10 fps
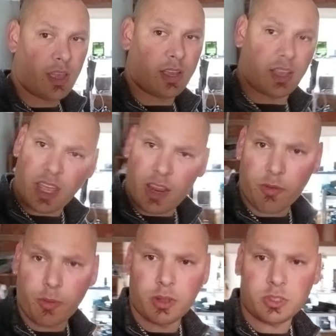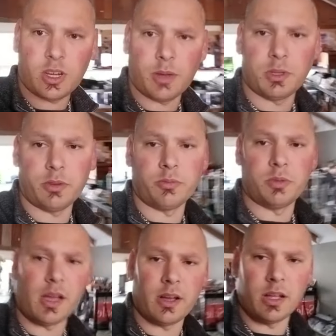G'day everyone, it's James here from
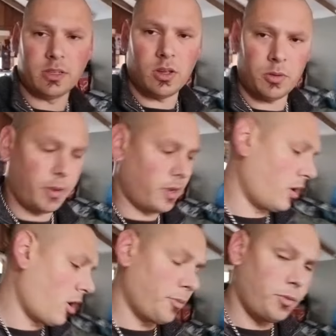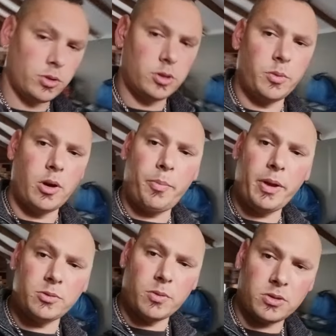Dark Arts Lockpicking. Hope you're all doing well.
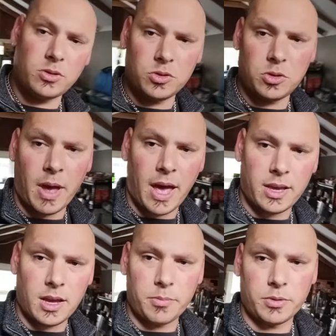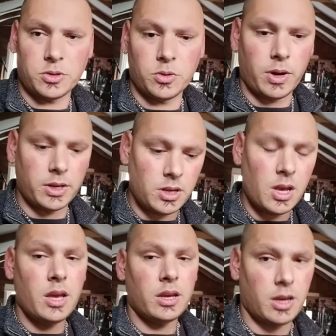Pixelbox done some hacking, but as always,
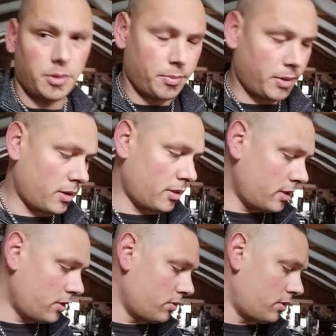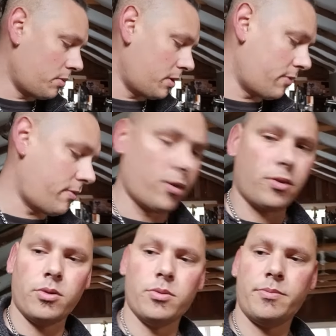keep a bloody legal, and I'm getting a phone
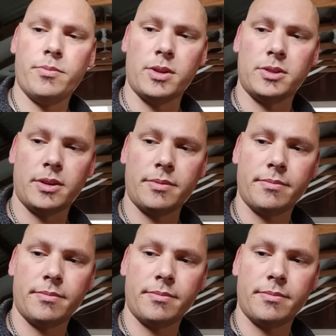call. One sec.